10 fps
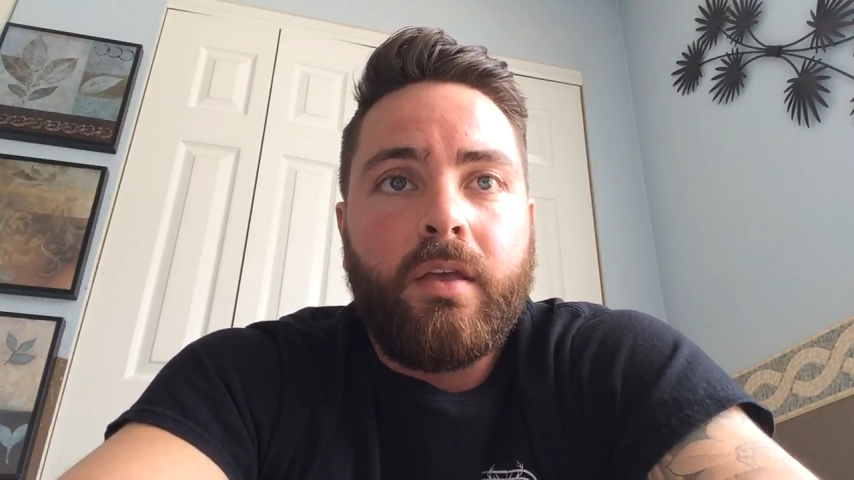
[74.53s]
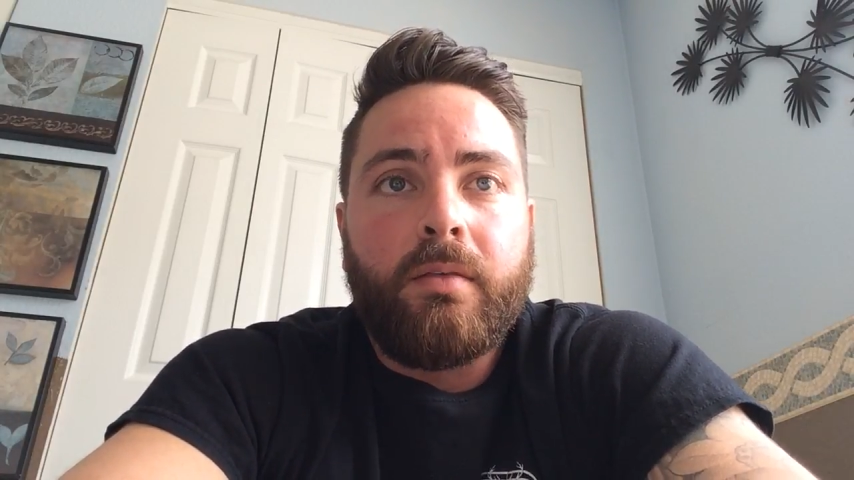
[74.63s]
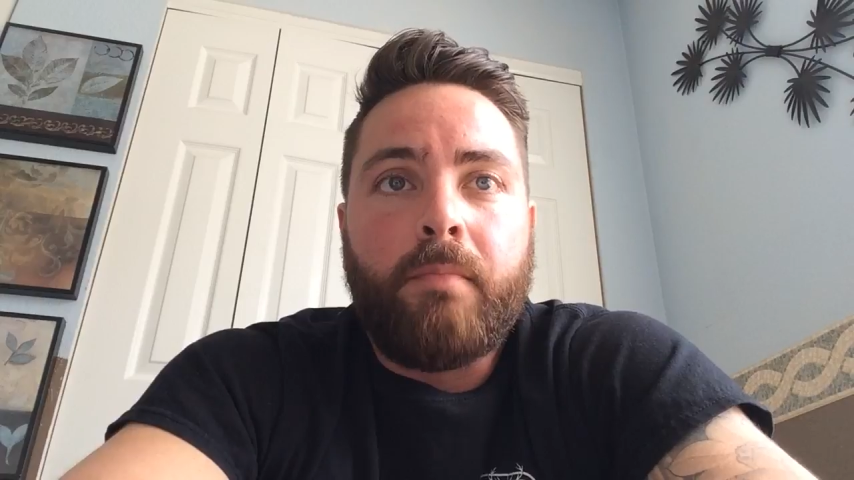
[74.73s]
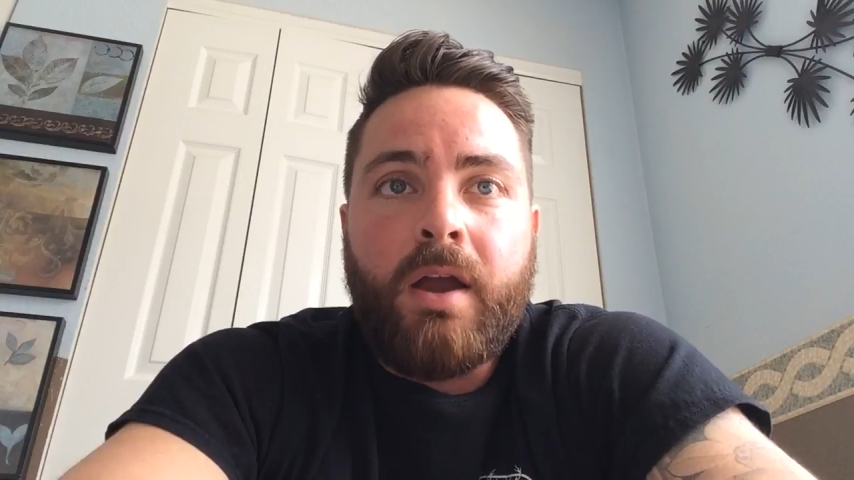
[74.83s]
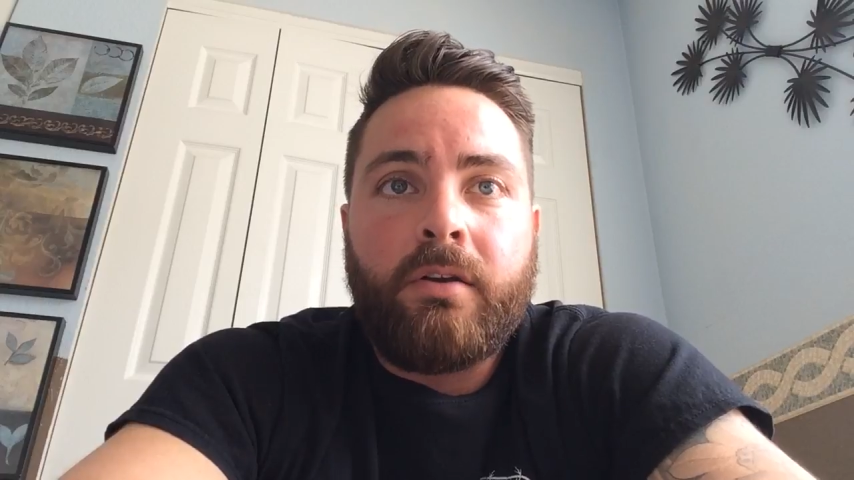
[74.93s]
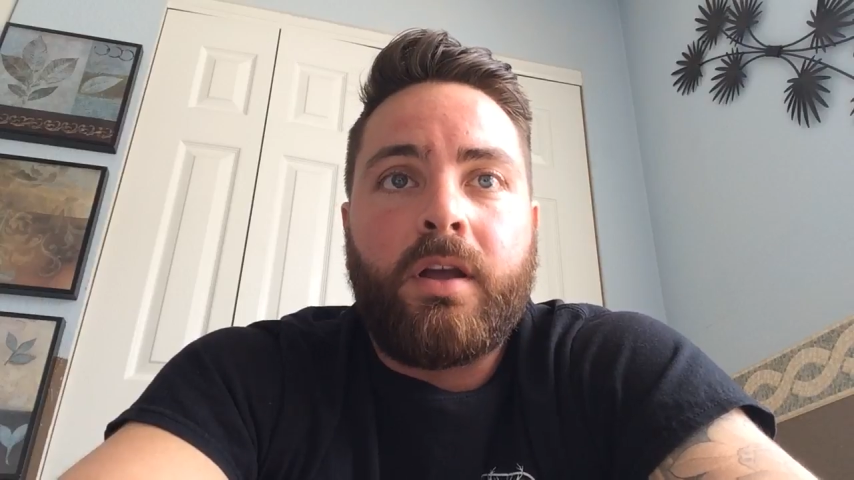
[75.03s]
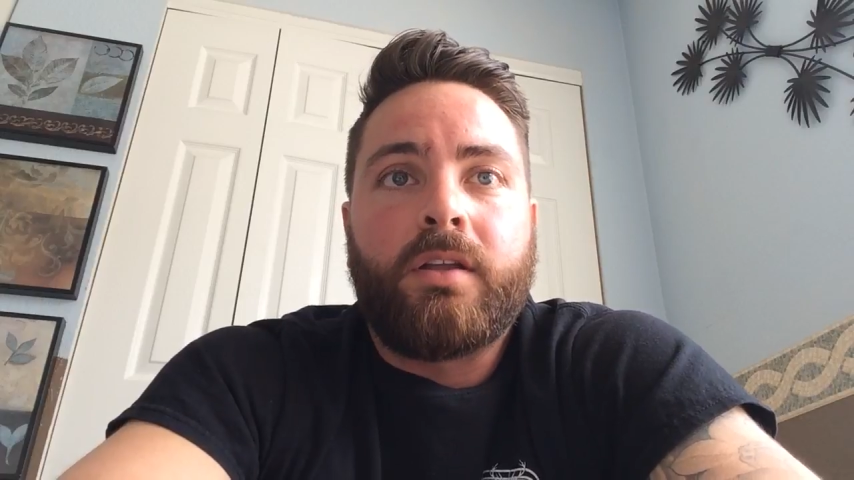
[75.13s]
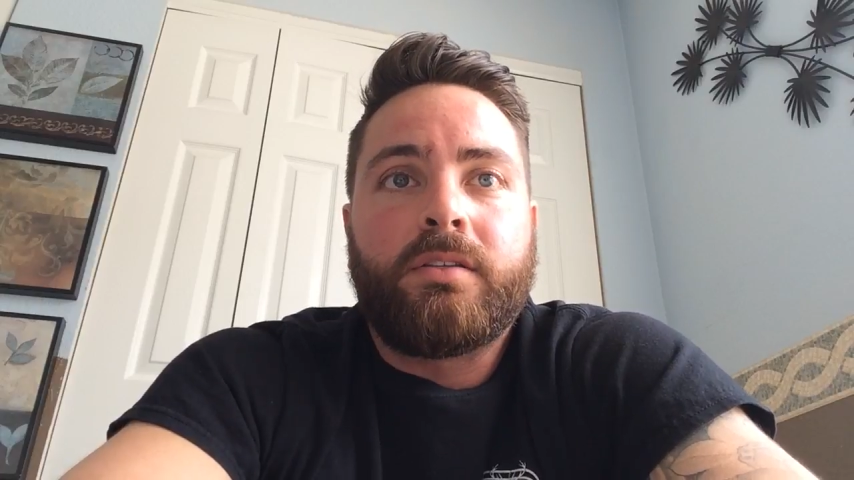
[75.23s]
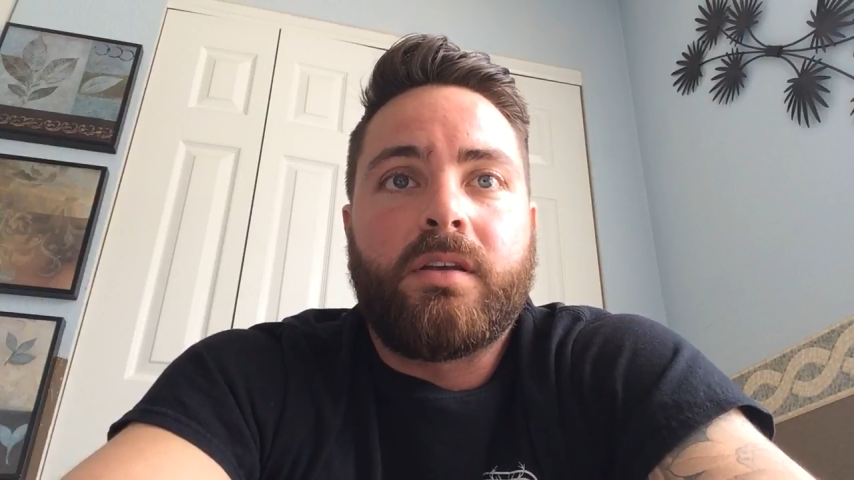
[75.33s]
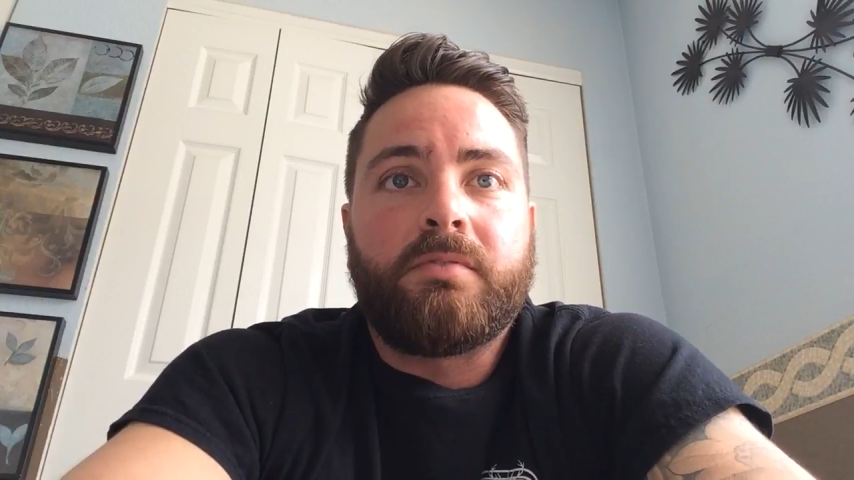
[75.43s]
The modern
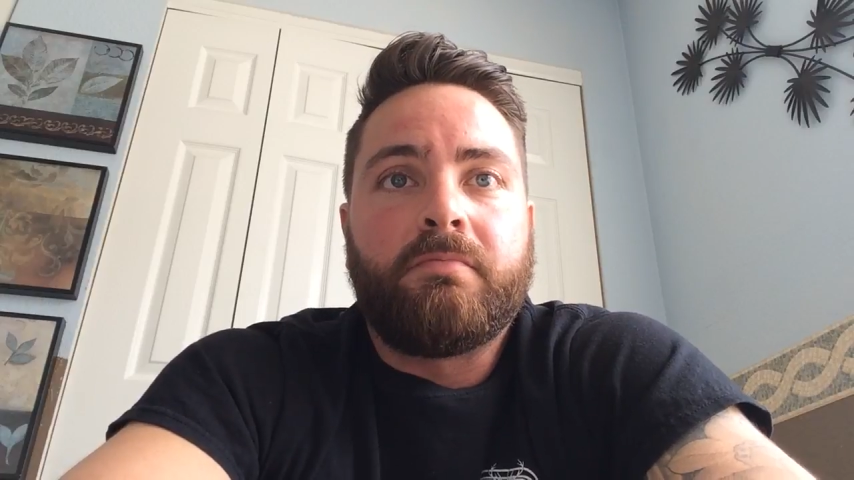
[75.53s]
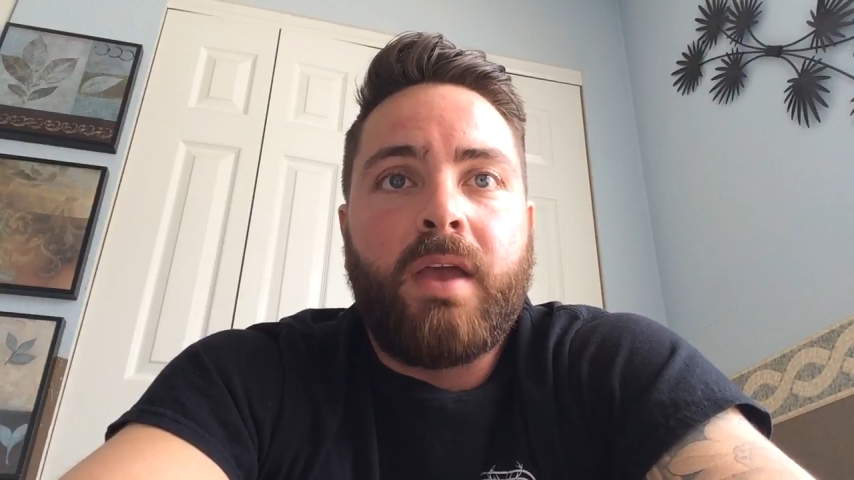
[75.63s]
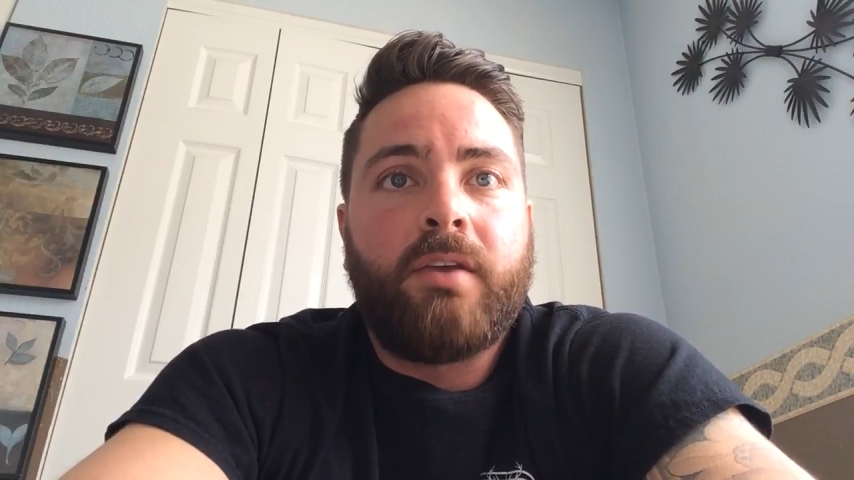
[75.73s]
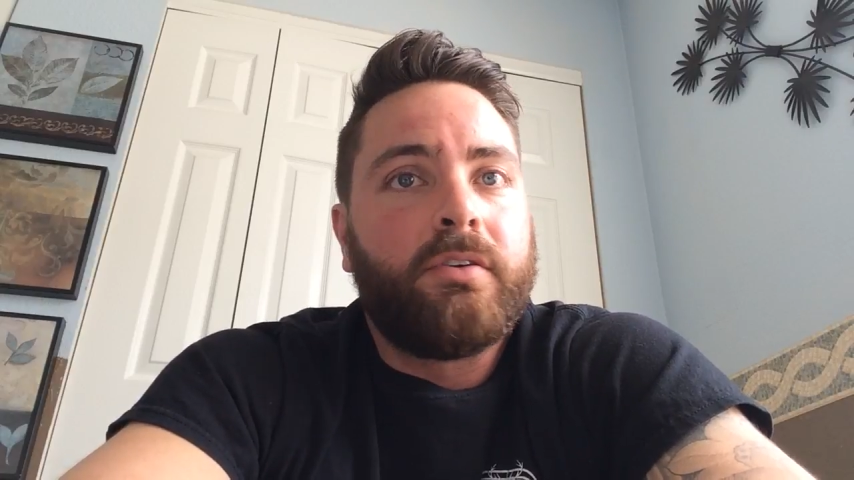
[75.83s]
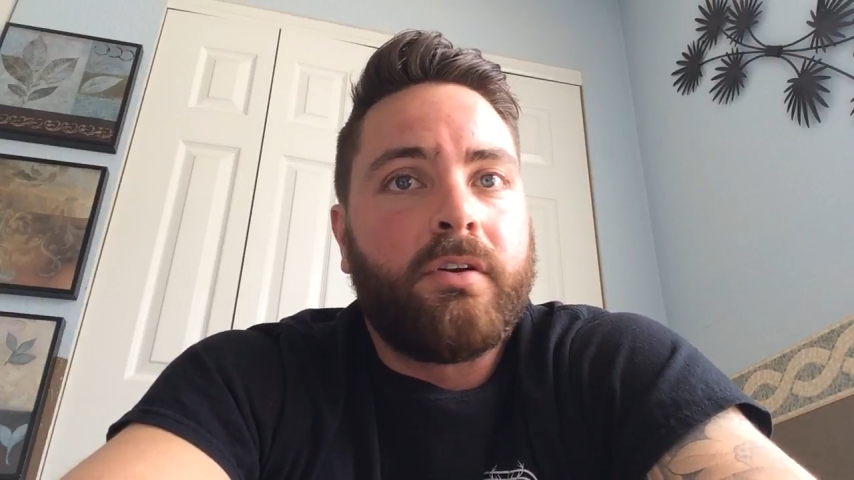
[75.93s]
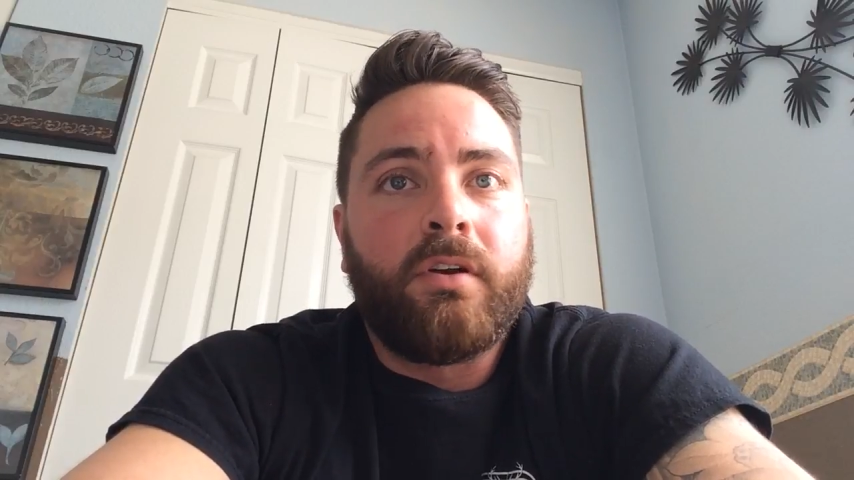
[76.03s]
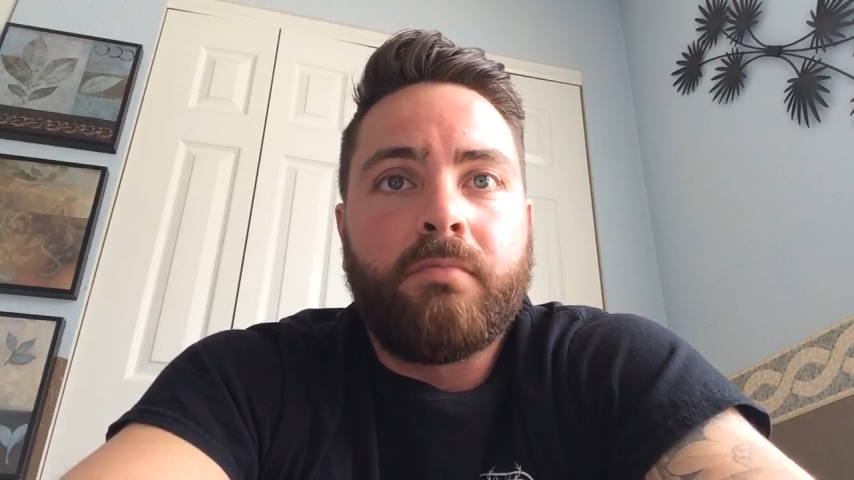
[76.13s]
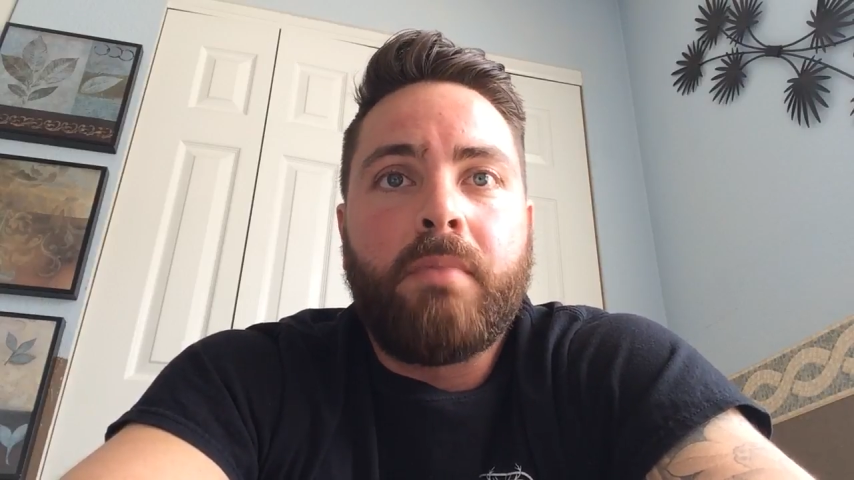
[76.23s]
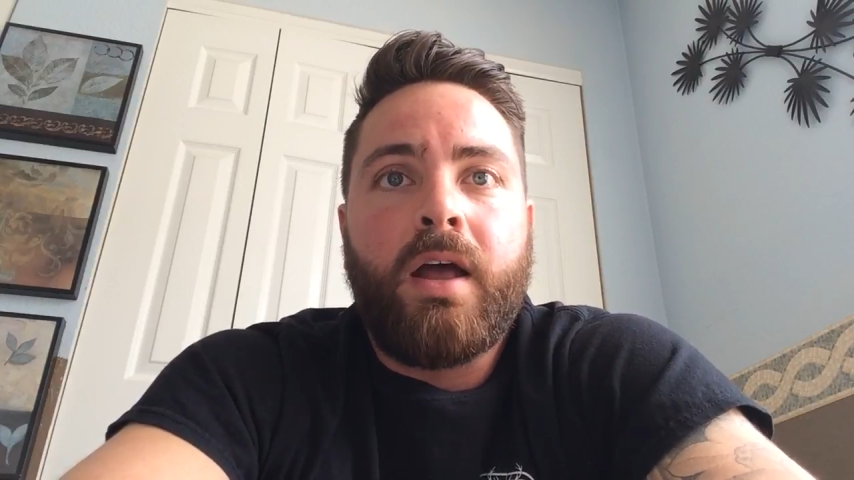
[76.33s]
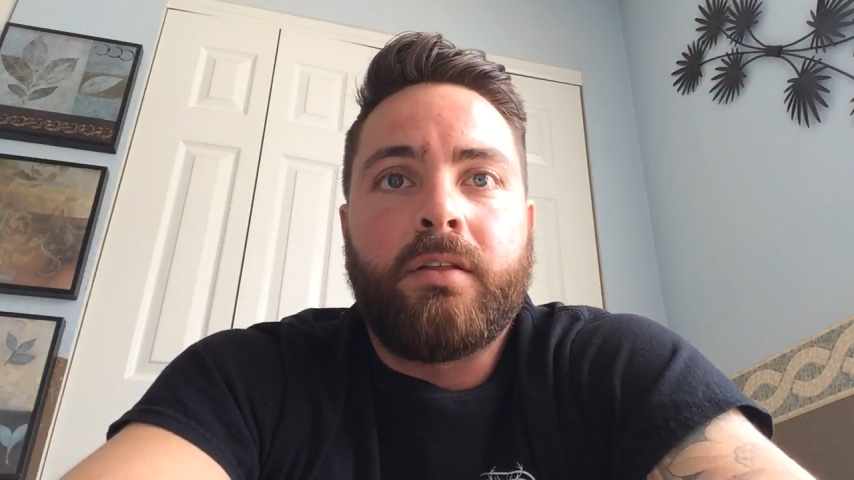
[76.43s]
concepts of manhood are
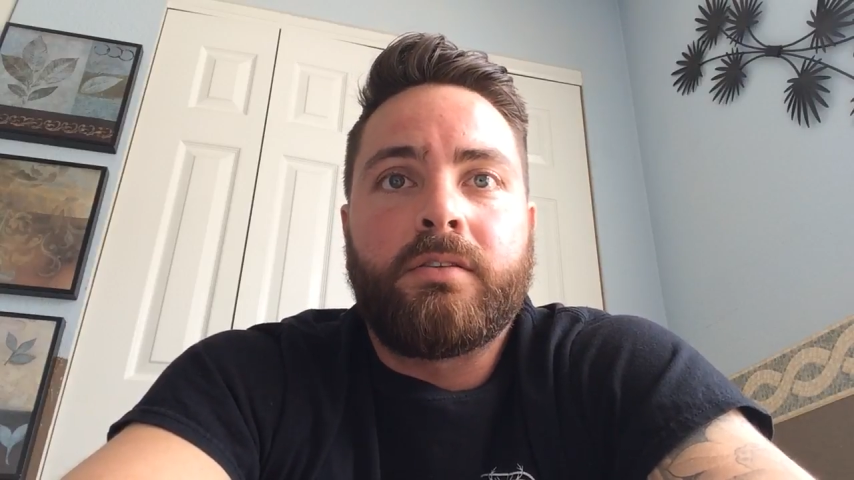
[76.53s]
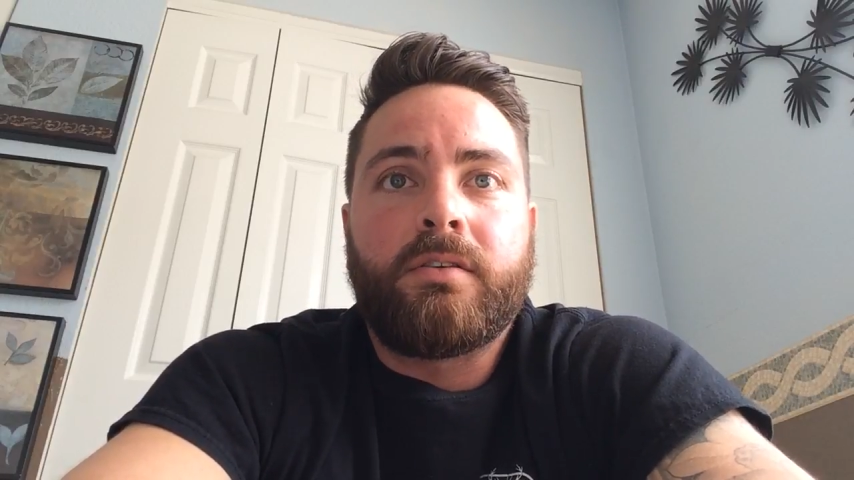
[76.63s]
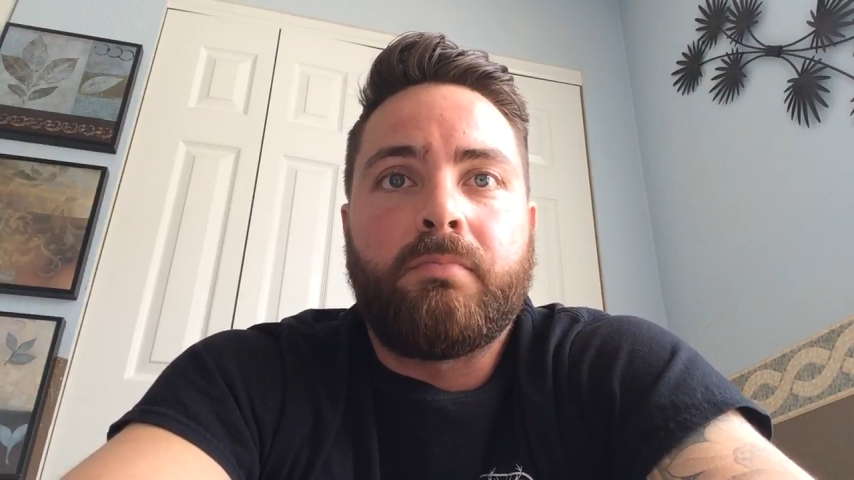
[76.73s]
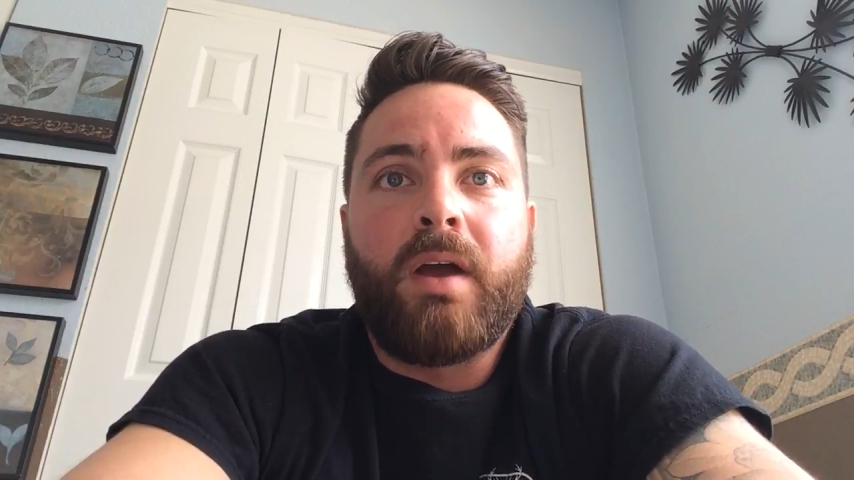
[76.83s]
unbalanced